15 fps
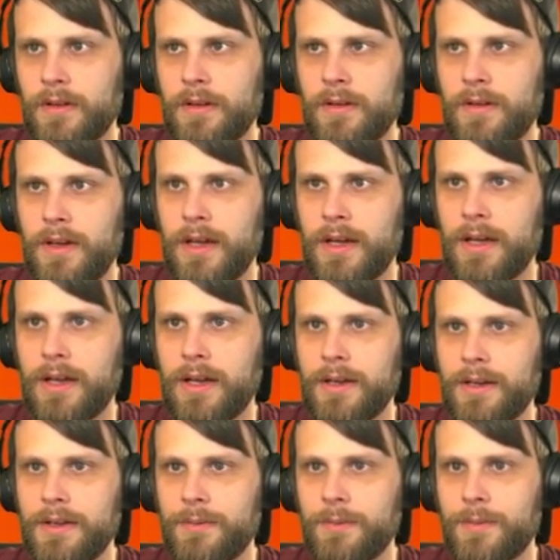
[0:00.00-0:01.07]

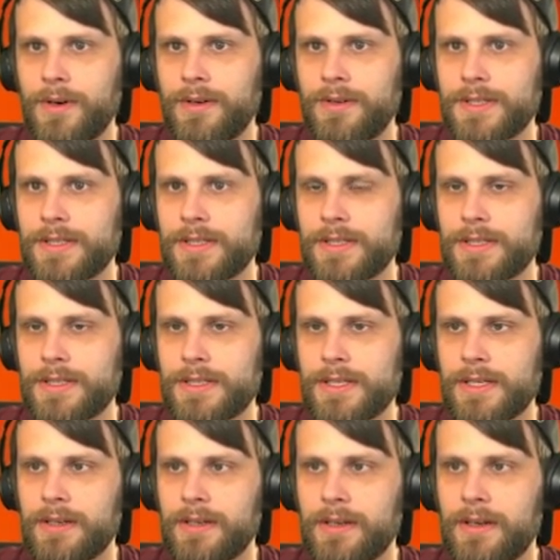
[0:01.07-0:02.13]
Uh, where does this
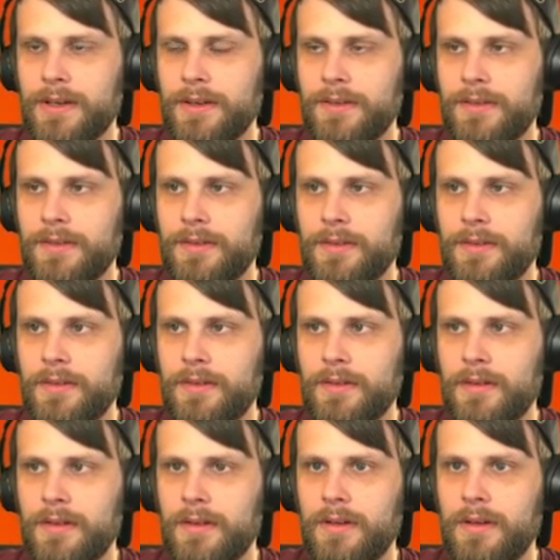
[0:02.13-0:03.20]
take us?
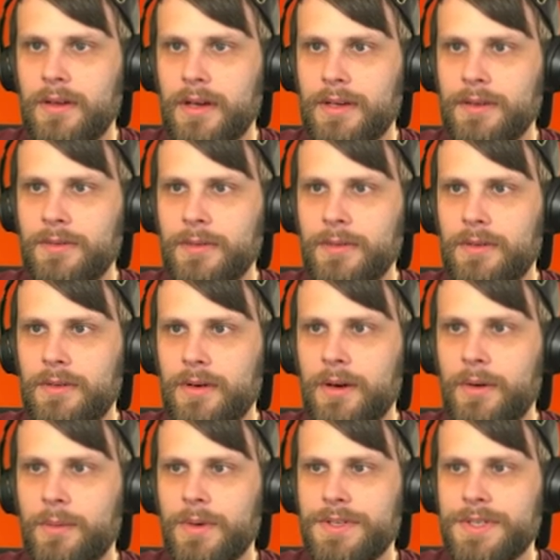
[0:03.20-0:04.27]
I guess we, oh,
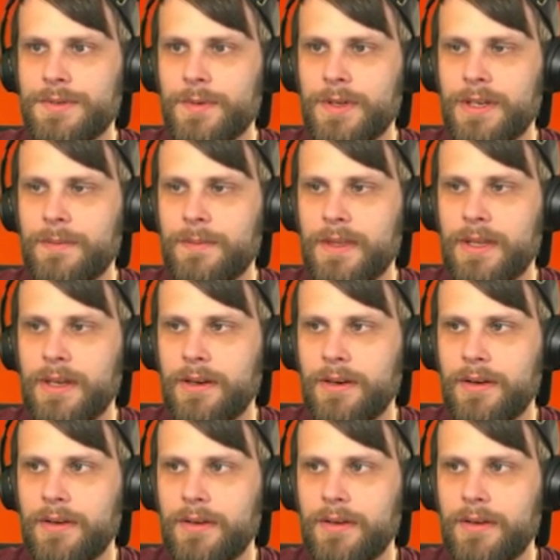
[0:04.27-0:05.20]
we just went up there.